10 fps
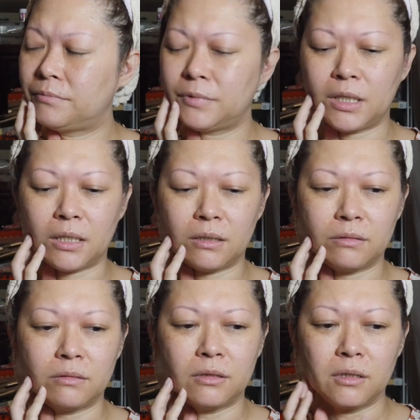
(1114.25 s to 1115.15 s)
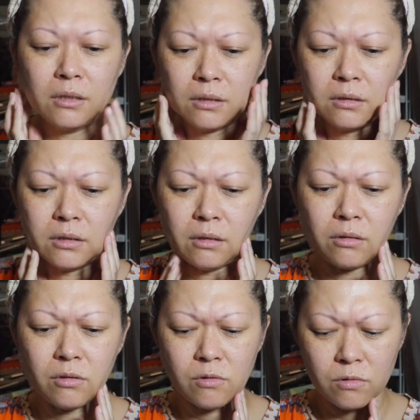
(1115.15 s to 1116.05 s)
Yeah,
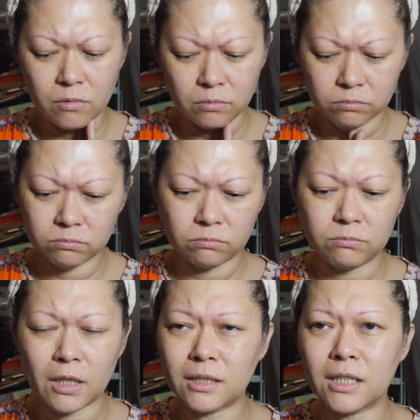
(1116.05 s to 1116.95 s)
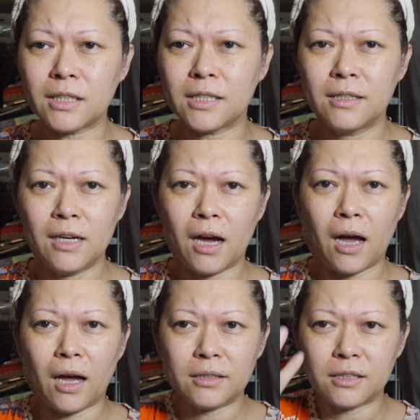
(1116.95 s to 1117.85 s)
so that's it.
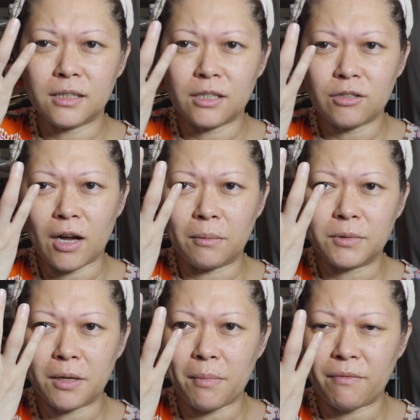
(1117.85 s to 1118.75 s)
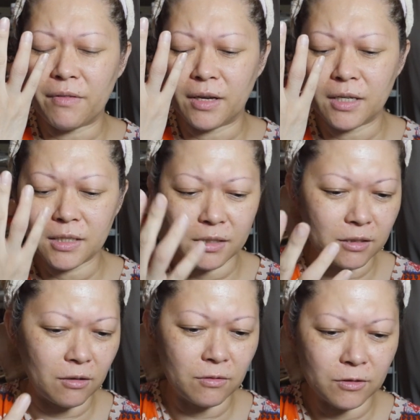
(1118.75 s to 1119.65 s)
I just need to update my fingers.
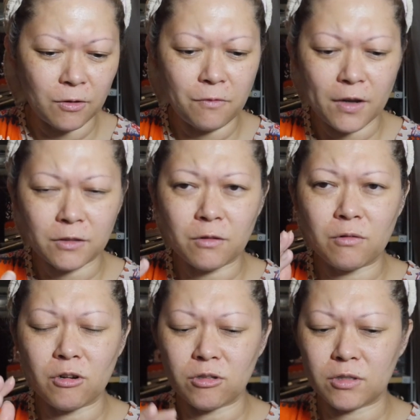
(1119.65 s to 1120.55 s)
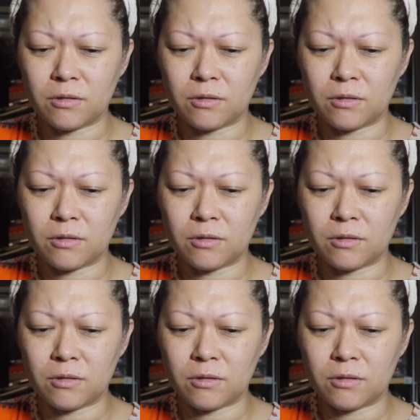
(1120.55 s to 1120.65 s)
So far so good.